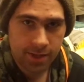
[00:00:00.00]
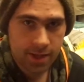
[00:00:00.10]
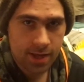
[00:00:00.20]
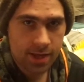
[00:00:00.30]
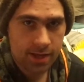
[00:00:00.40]

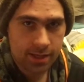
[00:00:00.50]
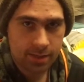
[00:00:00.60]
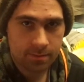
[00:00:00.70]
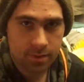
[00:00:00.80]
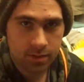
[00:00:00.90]
I
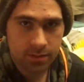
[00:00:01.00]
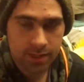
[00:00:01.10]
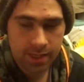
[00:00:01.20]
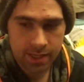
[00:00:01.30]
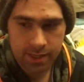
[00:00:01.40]
am doing
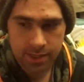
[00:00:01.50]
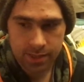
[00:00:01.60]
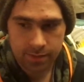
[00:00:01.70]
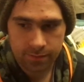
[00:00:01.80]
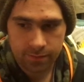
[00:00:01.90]
a
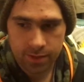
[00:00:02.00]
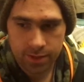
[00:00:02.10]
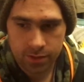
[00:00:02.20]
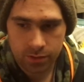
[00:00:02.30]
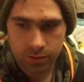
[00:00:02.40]

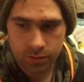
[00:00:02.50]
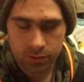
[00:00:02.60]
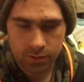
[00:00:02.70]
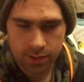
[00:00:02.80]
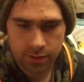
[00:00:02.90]
video
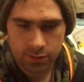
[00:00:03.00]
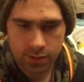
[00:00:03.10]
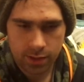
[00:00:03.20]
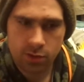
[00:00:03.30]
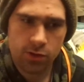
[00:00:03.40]

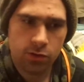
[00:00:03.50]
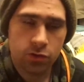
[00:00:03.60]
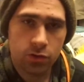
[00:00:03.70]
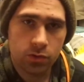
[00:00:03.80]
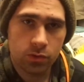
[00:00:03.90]
introduction to